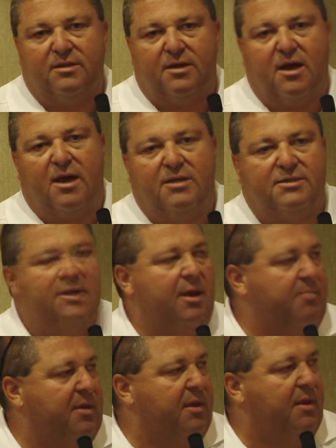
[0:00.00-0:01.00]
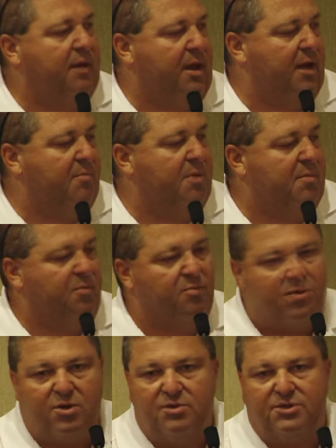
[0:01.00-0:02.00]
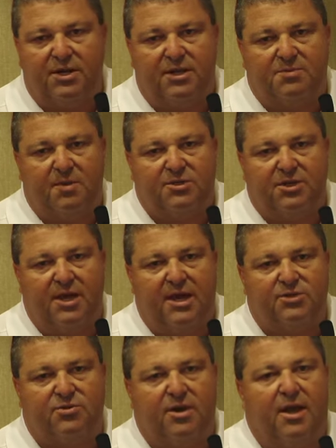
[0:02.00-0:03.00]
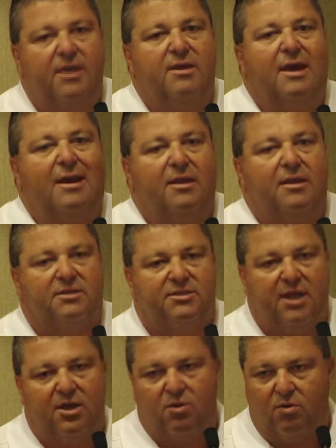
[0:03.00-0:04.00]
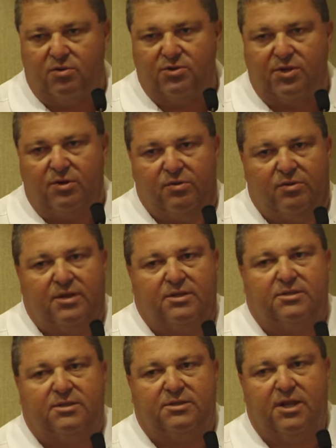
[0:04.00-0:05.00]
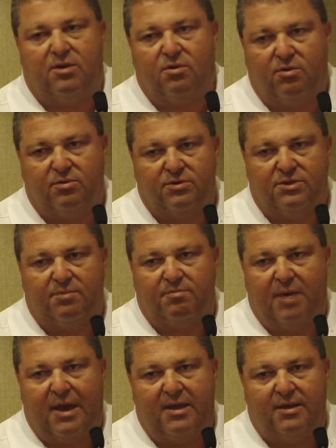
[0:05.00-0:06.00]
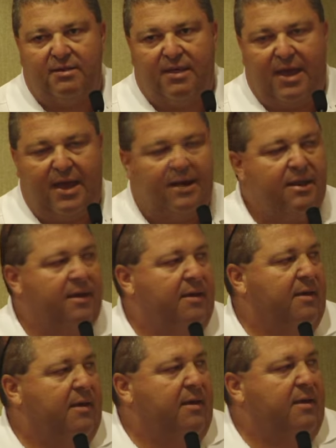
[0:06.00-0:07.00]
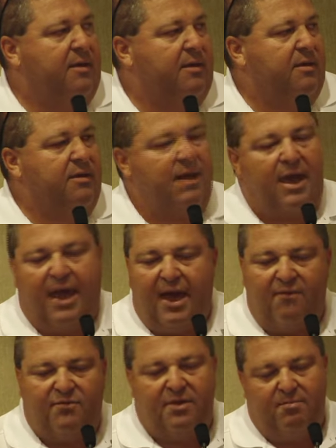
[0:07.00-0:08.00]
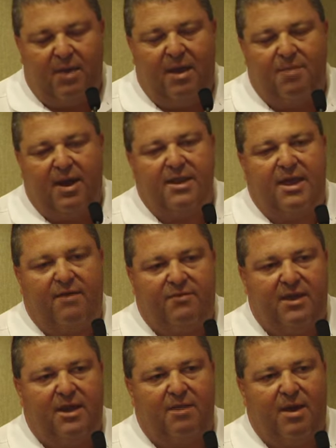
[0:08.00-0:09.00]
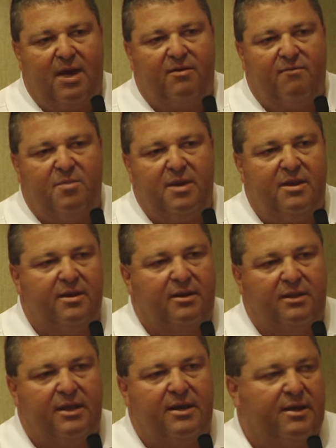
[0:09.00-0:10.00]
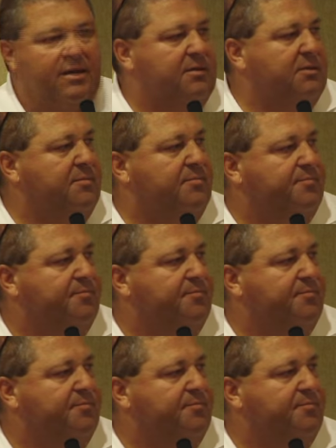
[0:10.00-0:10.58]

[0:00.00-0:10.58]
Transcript: the concept, and a lot of people were using it, especially yesterday, you got the stakeholders to do this, the stakeholders to buy into that. You have to, in my mind, you have to get them out of being litigants.